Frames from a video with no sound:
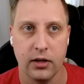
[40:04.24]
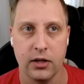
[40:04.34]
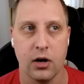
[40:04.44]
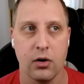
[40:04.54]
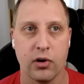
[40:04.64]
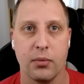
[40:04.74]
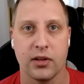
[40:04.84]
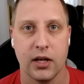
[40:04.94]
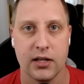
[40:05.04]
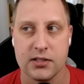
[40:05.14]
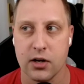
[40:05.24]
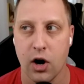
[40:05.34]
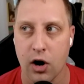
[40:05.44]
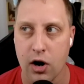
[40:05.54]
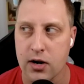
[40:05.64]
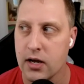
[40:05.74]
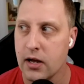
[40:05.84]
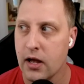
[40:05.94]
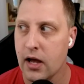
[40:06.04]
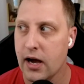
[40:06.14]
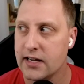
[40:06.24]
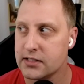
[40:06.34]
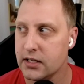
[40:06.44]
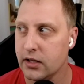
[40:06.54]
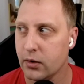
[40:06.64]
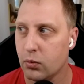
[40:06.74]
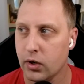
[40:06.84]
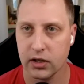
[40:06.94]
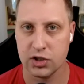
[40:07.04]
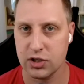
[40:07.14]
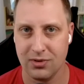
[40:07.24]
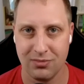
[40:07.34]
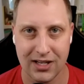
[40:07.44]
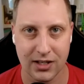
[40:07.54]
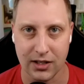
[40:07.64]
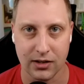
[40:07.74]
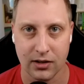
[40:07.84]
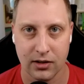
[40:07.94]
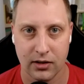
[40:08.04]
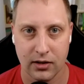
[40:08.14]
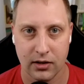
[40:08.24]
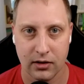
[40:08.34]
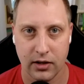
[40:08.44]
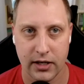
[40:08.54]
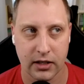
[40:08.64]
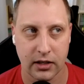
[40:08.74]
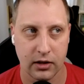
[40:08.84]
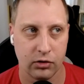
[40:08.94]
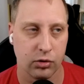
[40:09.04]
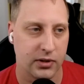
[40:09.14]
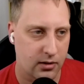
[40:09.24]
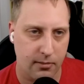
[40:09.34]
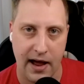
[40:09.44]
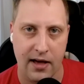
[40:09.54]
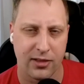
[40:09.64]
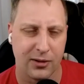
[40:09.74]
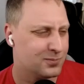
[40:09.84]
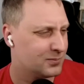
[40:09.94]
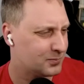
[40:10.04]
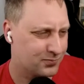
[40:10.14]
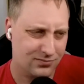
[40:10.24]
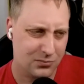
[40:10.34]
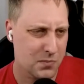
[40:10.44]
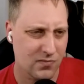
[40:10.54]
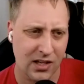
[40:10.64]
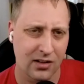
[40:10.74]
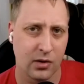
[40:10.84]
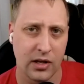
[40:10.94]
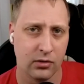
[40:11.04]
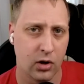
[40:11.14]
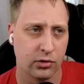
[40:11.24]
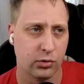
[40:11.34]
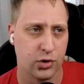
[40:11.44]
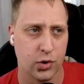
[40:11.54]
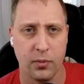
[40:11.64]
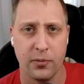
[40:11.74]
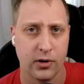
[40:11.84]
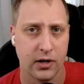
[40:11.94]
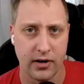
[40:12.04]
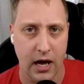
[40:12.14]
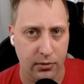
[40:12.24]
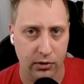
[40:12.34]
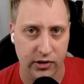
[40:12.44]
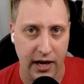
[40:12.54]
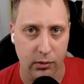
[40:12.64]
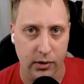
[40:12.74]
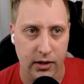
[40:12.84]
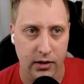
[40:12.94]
you know great with kids yeah. and art. I said, like, what could she be making? Like, so we did the math, and and long story short, we put her on a nominal salary,